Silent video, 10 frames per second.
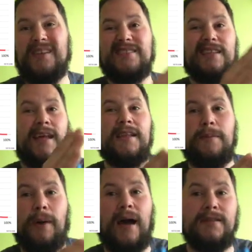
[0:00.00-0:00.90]
slightly
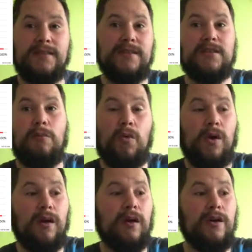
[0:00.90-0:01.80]
past it into
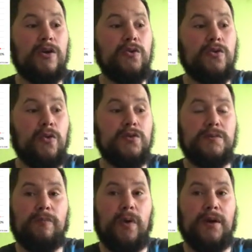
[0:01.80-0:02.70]
more glucose
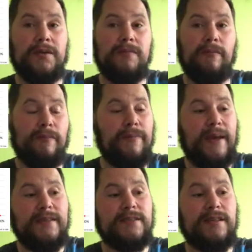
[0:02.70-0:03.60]

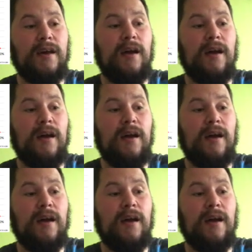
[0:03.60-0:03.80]
based.